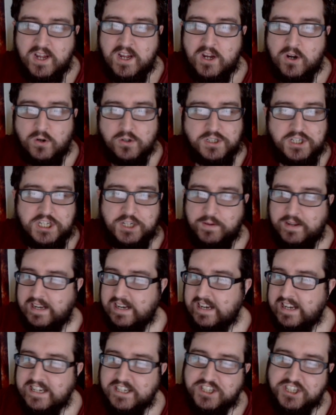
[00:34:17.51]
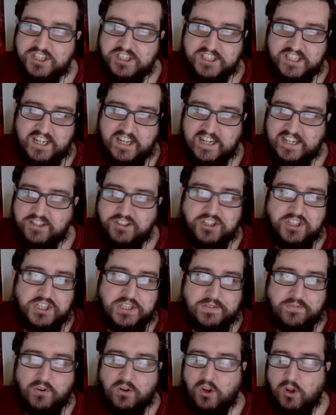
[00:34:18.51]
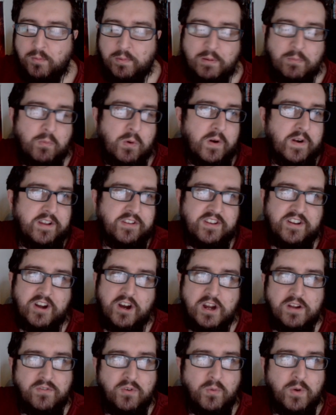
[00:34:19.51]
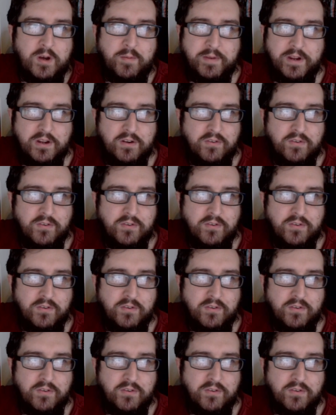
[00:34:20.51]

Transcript: Or just doing legions and legions of Goblin Warriors and overwhelming your